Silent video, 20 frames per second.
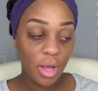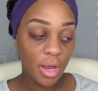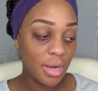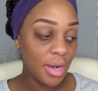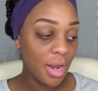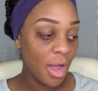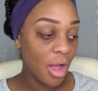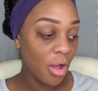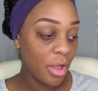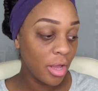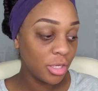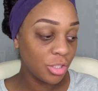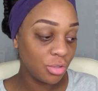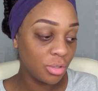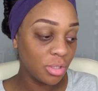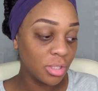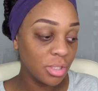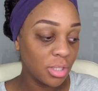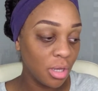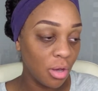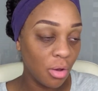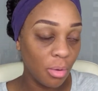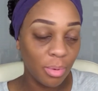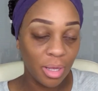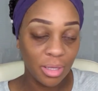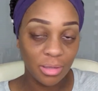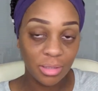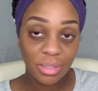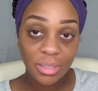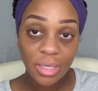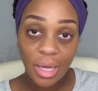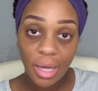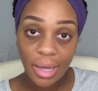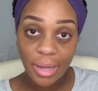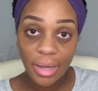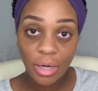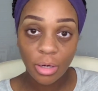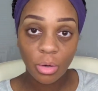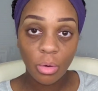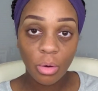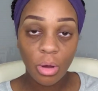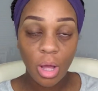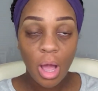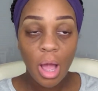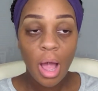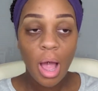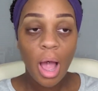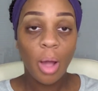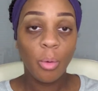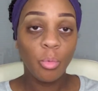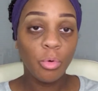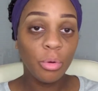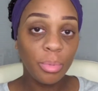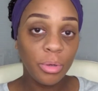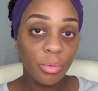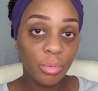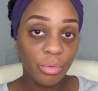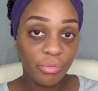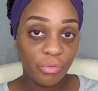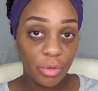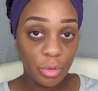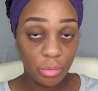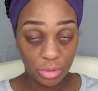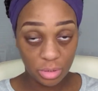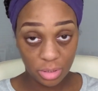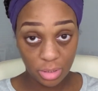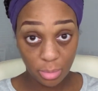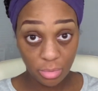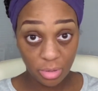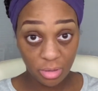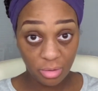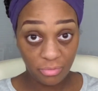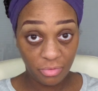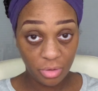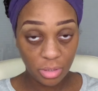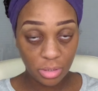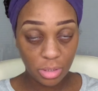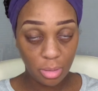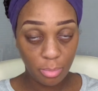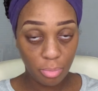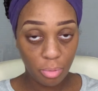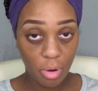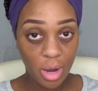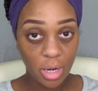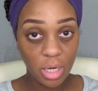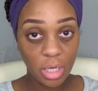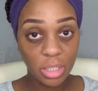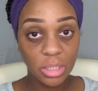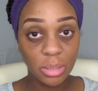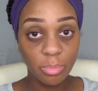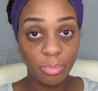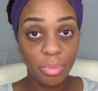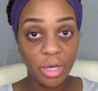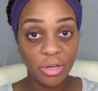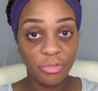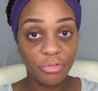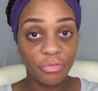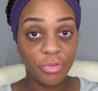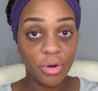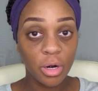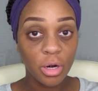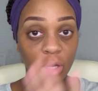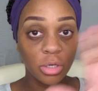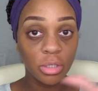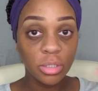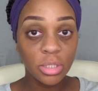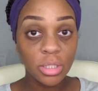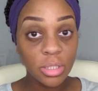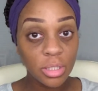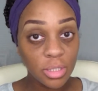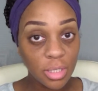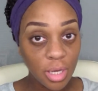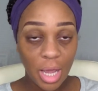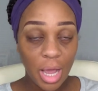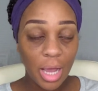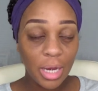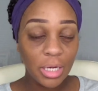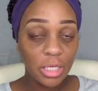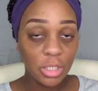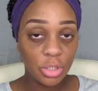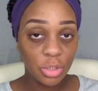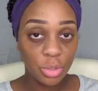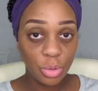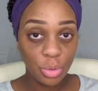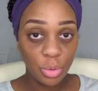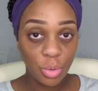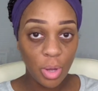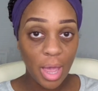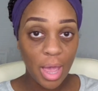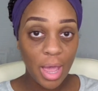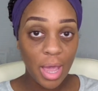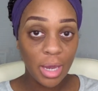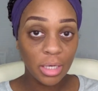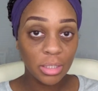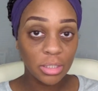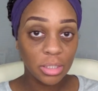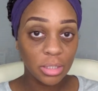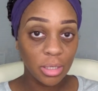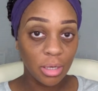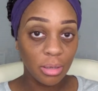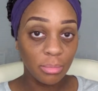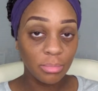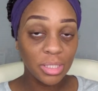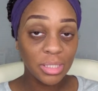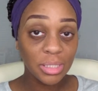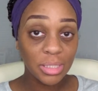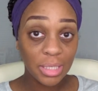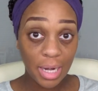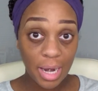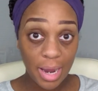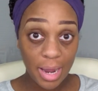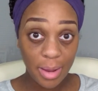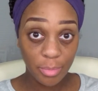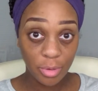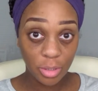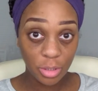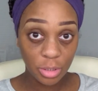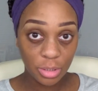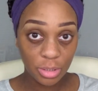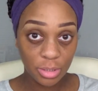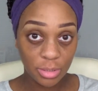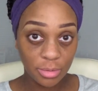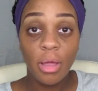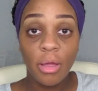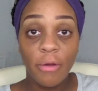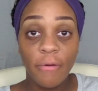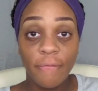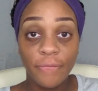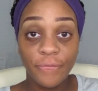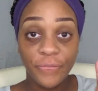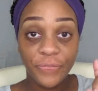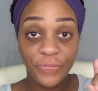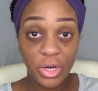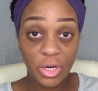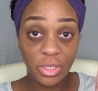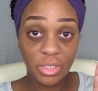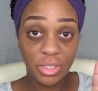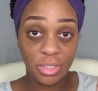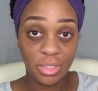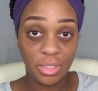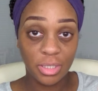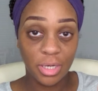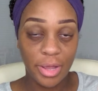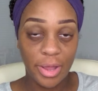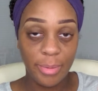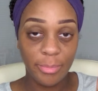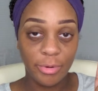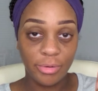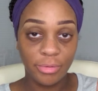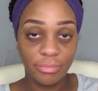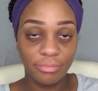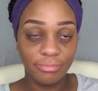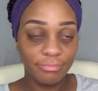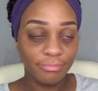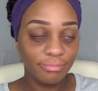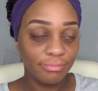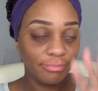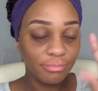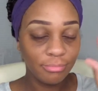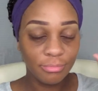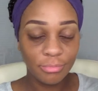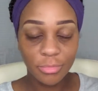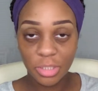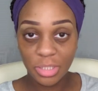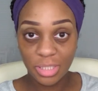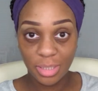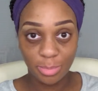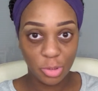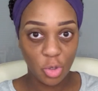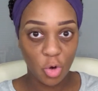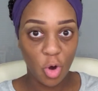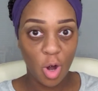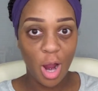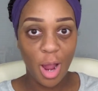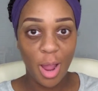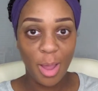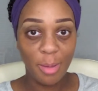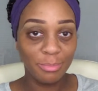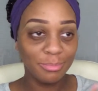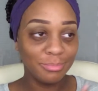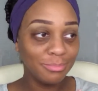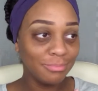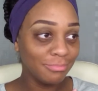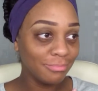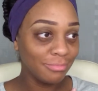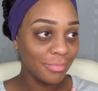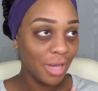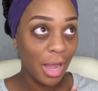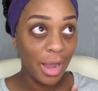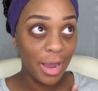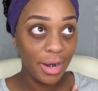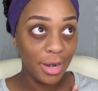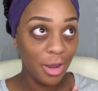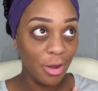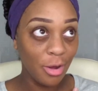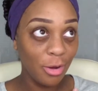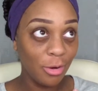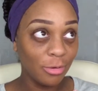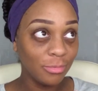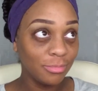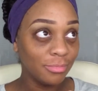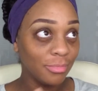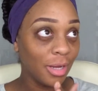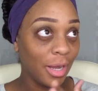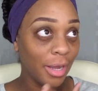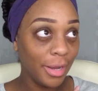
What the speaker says: Now, as you can tell by the title, I will be reviewing some of the Fenty products, but first I need to add some disclaimers. First disclaimer, subscribe. I know.